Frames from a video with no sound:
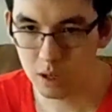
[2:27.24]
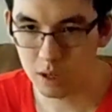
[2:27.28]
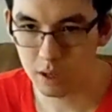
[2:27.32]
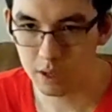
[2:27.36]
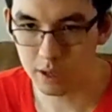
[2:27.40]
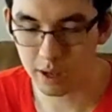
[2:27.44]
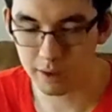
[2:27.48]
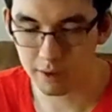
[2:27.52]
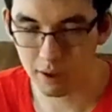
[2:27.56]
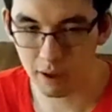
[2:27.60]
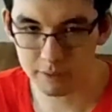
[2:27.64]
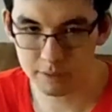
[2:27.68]

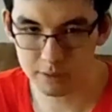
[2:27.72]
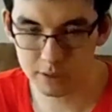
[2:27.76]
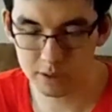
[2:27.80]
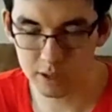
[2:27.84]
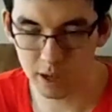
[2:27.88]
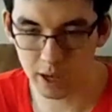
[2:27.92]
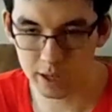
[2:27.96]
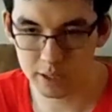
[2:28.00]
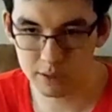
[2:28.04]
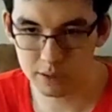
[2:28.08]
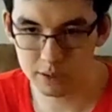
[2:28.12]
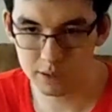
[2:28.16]
And I
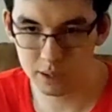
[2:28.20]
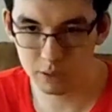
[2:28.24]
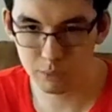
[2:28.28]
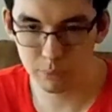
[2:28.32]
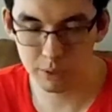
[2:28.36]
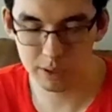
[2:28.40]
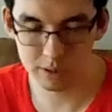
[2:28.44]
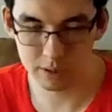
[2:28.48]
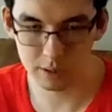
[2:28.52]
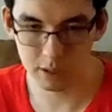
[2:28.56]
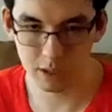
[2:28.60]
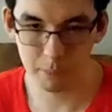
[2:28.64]
just seen
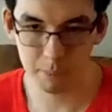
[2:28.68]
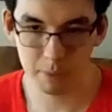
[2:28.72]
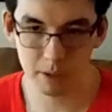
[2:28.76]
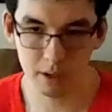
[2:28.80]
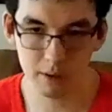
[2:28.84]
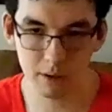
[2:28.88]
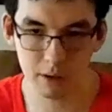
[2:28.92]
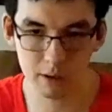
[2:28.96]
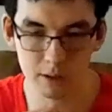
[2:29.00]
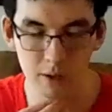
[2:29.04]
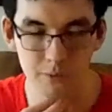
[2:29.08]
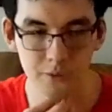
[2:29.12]
recently
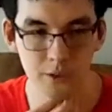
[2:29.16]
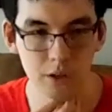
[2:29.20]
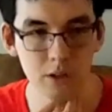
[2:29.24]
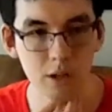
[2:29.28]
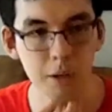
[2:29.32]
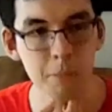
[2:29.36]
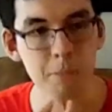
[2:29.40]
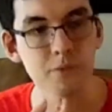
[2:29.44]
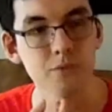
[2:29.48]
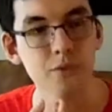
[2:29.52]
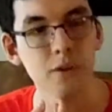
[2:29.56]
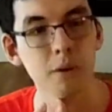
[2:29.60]
a few
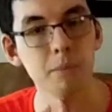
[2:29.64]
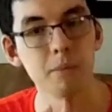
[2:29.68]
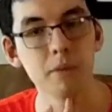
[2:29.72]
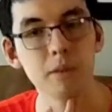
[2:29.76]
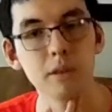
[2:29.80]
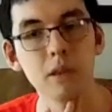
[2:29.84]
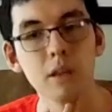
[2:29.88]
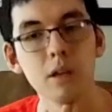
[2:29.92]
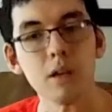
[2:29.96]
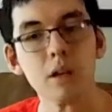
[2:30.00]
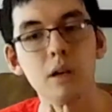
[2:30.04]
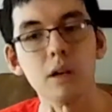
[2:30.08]
clips
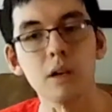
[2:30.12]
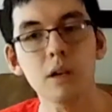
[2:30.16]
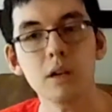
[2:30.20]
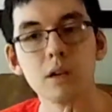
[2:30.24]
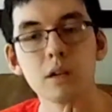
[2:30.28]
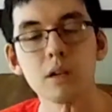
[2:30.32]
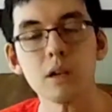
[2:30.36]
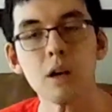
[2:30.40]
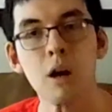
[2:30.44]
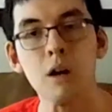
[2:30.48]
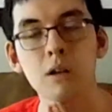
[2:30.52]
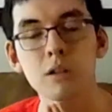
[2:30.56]
from the
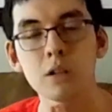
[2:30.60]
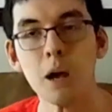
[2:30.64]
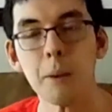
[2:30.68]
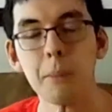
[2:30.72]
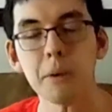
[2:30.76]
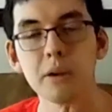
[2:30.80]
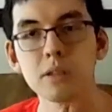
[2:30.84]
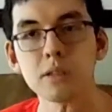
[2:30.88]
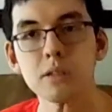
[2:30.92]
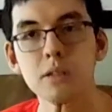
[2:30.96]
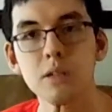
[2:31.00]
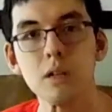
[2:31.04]
current
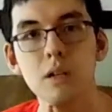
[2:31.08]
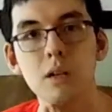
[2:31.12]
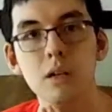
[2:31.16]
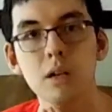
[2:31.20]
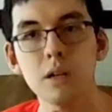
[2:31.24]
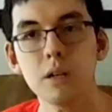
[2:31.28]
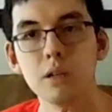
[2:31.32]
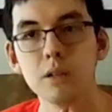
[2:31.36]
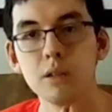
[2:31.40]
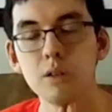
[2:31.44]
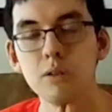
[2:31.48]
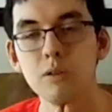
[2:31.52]
comics,
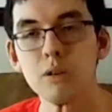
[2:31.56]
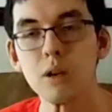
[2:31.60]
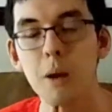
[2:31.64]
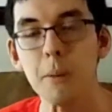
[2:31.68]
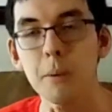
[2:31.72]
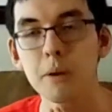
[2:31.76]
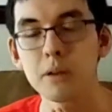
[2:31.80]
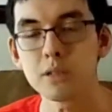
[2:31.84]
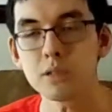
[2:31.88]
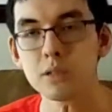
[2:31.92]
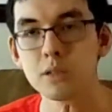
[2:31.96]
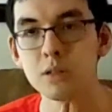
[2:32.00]
new
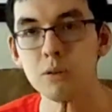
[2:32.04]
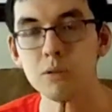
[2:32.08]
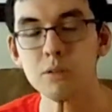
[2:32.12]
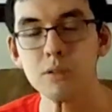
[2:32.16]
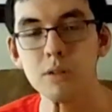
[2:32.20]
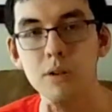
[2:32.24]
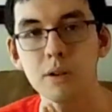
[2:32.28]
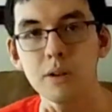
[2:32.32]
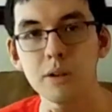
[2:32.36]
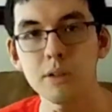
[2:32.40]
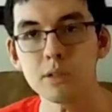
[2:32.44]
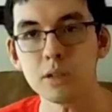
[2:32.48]
comics show
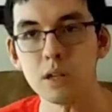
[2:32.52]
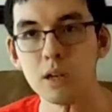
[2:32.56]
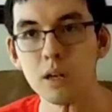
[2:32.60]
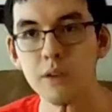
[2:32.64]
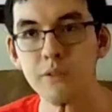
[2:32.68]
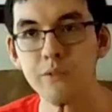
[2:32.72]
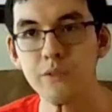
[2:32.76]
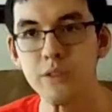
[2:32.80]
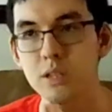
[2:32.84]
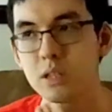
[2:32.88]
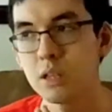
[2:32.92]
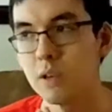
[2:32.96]
series,
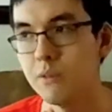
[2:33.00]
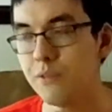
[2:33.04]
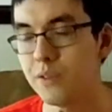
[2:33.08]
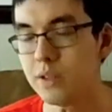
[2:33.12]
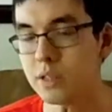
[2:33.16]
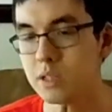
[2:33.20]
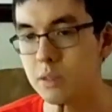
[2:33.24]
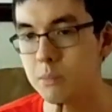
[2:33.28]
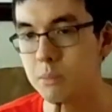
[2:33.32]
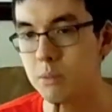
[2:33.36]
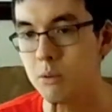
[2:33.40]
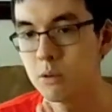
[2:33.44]

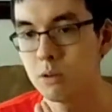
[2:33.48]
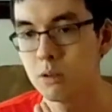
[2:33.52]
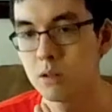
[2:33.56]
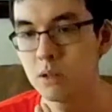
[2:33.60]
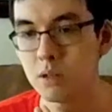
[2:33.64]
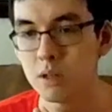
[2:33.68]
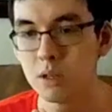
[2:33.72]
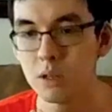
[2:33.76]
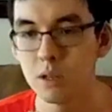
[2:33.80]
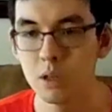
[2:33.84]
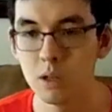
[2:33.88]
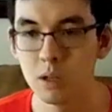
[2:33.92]
Invincible,
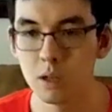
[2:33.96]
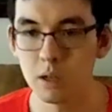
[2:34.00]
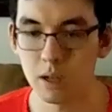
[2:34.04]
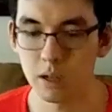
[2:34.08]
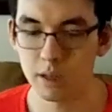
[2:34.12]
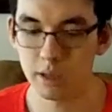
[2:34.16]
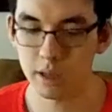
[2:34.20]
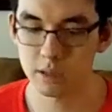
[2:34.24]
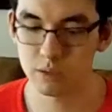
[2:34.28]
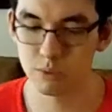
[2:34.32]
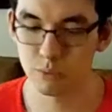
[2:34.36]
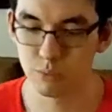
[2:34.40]

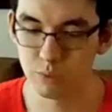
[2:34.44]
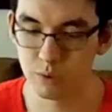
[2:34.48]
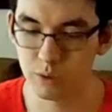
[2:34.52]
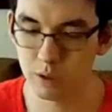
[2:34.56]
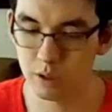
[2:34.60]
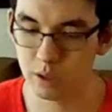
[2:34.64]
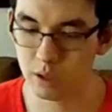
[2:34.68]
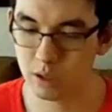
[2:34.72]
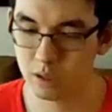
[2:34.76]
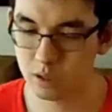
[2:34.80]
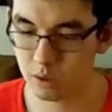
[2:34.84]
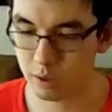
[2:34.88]
and that's a
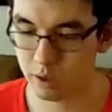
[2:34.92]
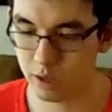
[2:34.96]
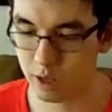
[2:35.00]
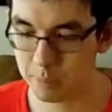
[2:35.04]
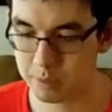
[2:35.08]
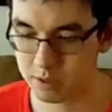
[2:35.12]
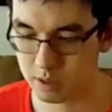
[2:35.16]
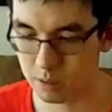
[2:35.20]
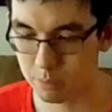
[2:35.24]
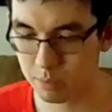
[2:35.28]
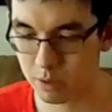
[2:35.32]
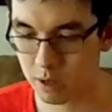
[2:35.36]
really good show on
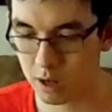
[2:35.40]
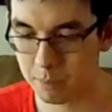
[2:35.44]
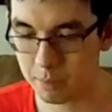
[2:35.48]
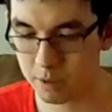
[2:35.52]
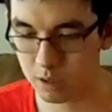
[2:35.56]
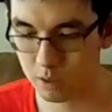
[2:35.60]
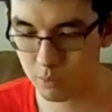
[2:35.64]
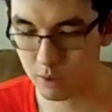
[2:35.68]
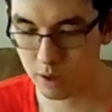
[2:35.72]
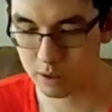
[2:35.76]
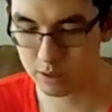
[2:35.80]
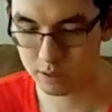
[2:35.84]
Amazon Prime.
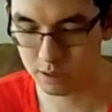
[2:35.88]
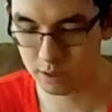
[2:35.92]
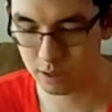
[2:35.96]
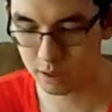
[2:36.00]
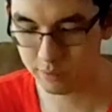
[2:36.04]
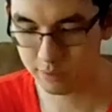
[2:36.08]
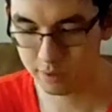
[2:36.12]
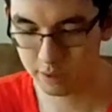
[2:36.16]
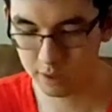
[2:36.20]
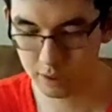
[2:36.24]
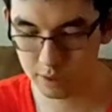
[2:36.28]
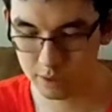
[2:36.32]
You can watch it if
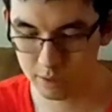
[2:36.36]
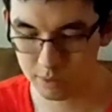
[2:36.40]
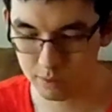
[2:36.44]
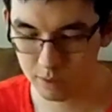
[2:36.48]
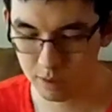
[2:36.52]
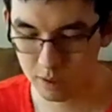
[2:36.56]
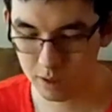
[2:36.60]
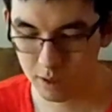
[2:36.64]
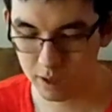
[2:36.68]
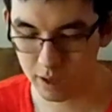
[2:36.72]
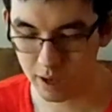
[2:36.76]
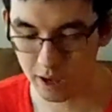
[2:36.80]
you need to.
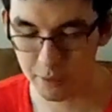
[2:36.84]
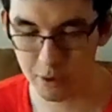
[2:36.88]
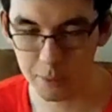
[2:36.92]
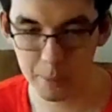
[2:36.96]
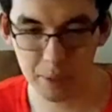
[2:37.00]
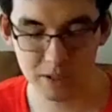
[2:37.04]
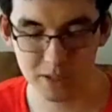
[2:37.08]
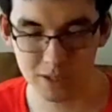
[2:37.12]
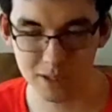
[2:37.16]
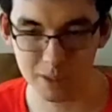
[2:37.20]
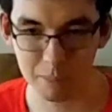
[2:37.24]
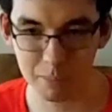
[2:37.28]
I already
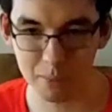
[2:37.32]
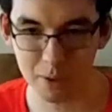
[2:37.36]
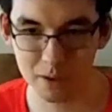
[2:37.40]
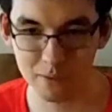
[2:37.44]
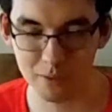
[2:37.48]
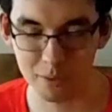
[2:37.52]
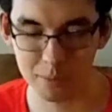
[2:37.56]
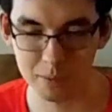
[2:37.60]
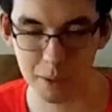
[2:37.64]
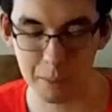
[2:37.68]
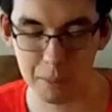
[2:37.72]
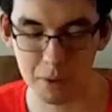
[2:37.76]
mentioned the
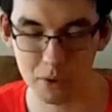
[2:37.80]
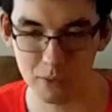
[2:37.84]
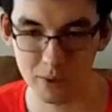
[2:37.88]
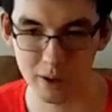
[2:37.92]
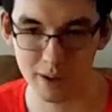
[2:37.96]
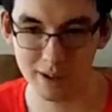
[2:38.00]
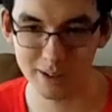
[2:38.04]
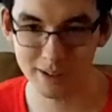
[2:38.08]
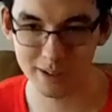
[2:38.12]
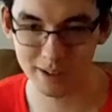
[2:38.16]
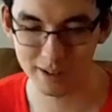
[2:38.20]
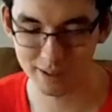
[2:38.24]
book from Tom
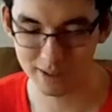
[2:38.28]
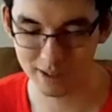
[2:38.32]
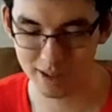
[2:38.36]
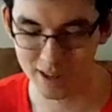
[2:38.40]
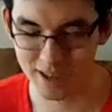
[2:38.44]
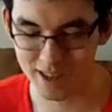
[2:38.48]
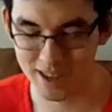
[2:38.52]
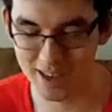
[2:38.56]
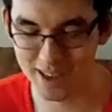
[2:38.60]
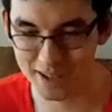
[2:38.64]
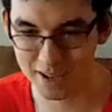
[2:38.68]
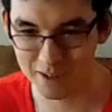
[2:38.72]
Grandin
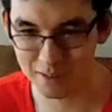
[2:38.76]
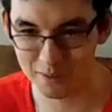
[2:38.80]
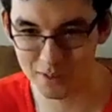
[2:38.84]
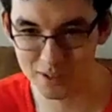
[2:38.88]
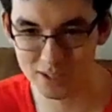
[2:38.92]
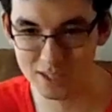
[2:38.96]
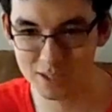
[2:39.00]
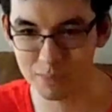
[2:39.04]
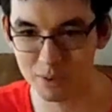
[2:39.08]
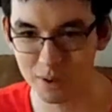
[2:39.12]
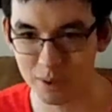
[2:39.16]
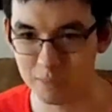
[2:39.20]
and
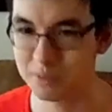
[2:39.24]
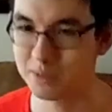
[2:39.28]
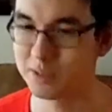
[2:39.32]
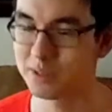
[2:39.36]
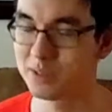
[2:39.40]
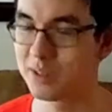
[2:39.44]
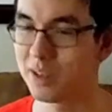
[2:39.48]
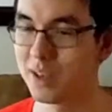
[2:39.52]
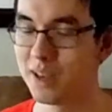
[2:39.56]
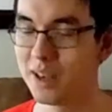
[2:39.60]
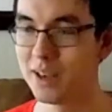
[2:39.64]
Invincible.